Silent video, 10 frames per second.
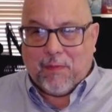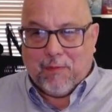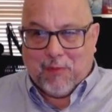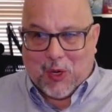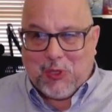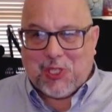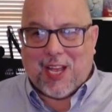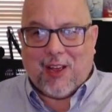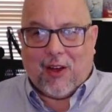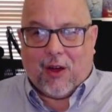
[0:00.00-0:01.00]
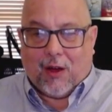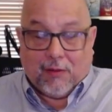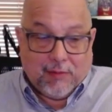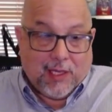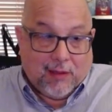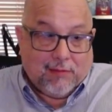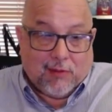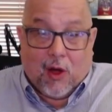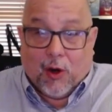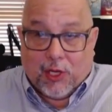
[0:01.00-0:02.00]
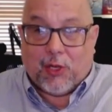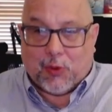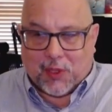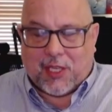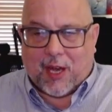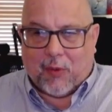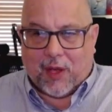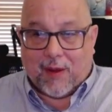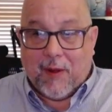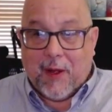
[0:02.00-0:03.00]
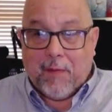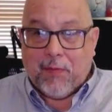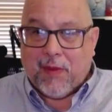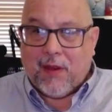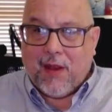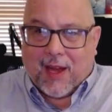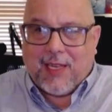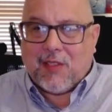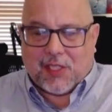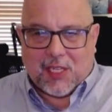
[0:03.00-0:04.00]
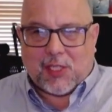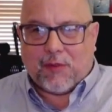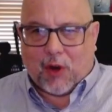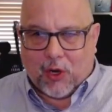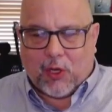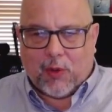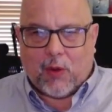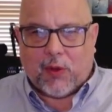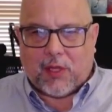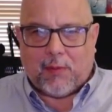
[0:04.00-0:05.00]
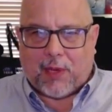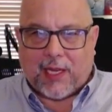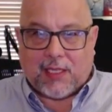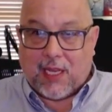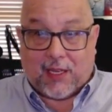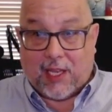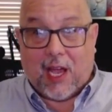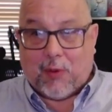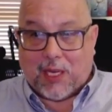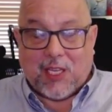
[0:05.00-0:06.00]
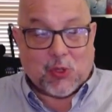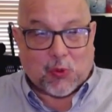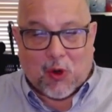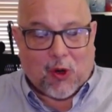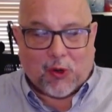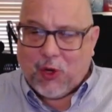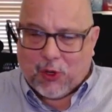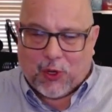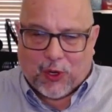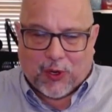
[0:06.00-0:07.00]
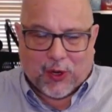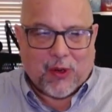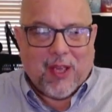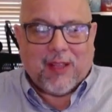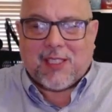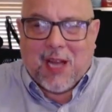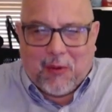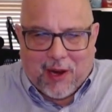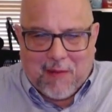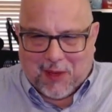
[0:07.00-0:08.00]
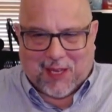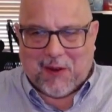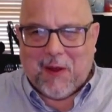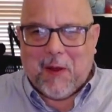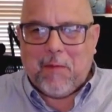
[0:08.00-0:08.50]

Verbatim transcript: Moshe argued with Yahweh. Not in the sense of arguing with him like telling Yahweh he's wrong. No, no, no, no. It's not what I mean.